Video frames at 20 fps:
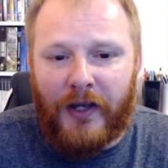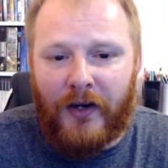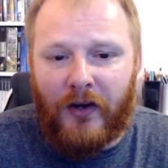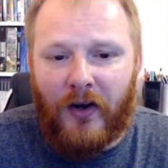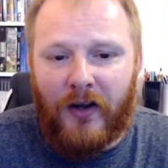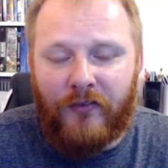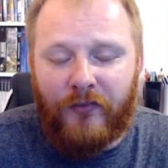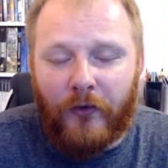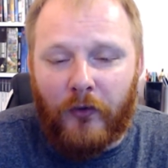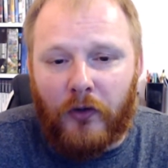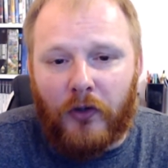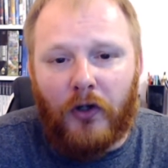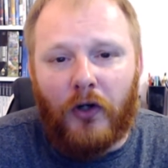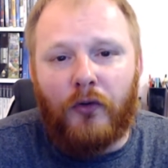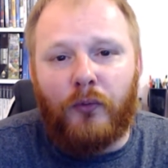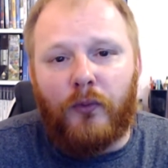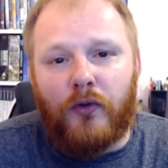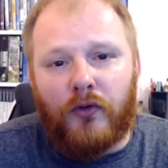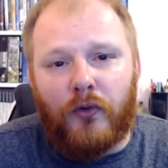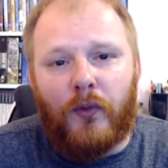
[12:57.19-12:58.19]
and I thought
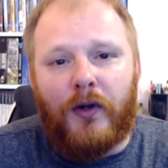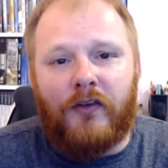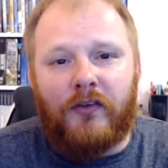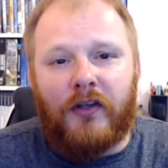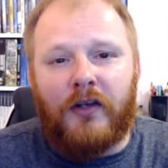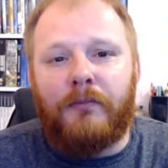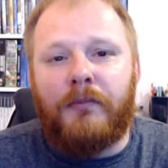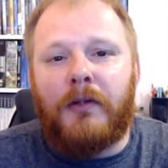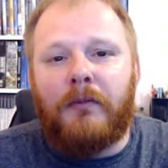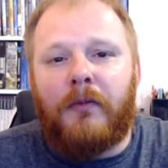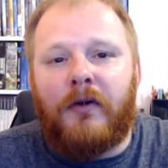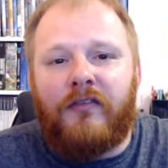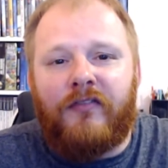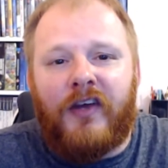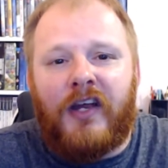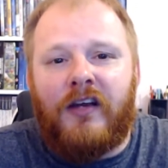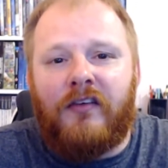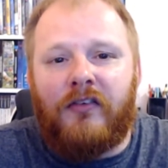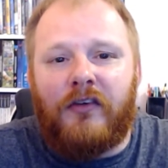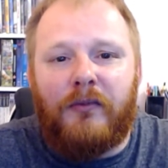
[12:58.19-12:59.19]
COD was always going to be my
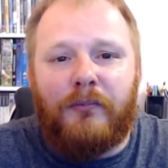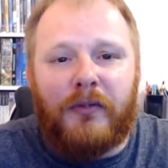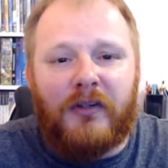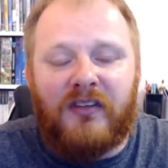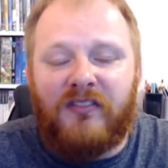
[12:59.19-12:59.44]
favourite,